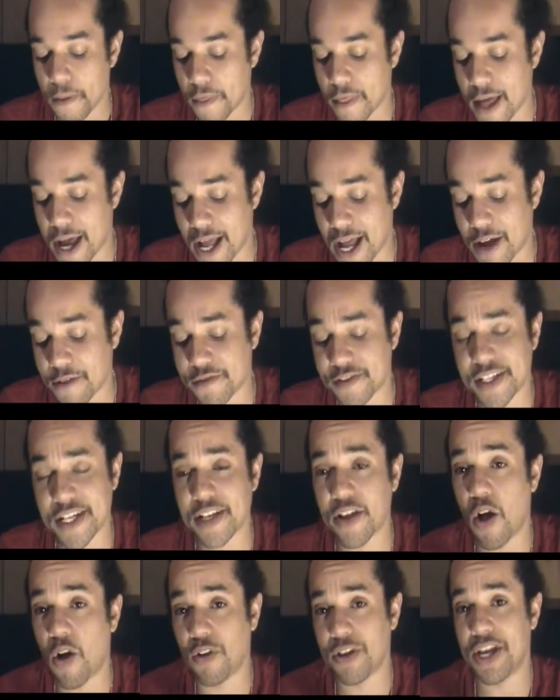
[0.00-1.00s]
that I've
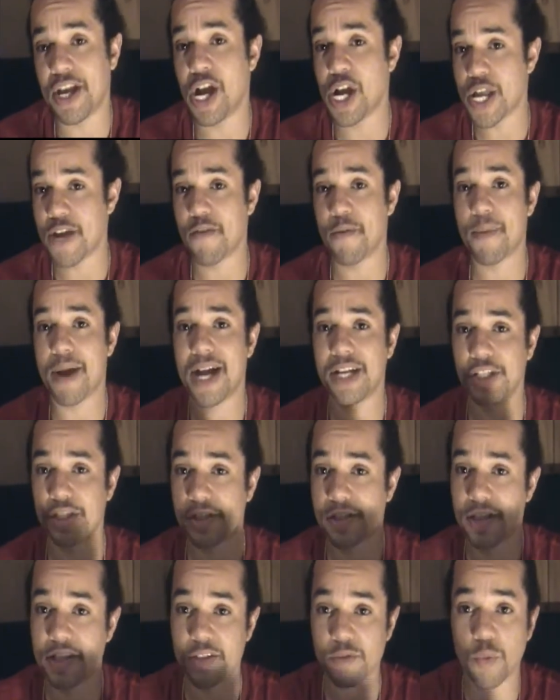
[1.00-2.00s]
seen all year. Never mind
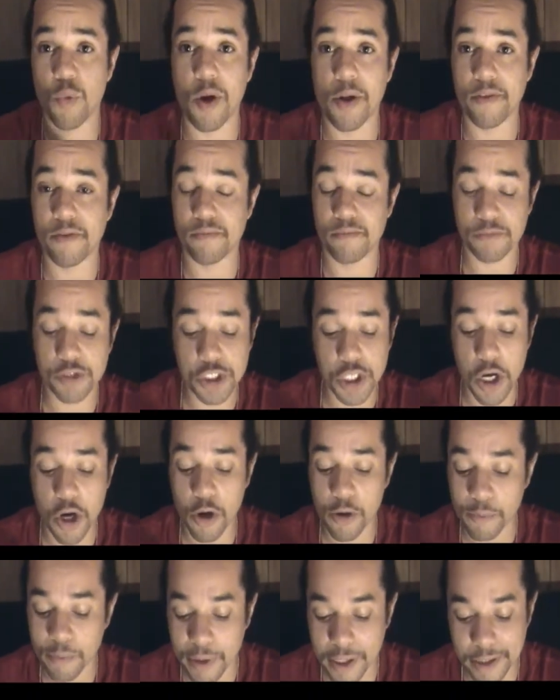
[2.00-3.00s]
just this one
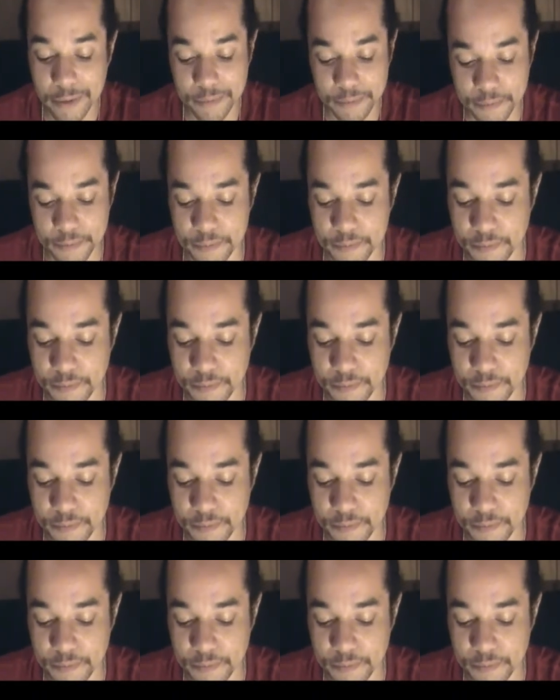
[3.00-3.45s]
show. But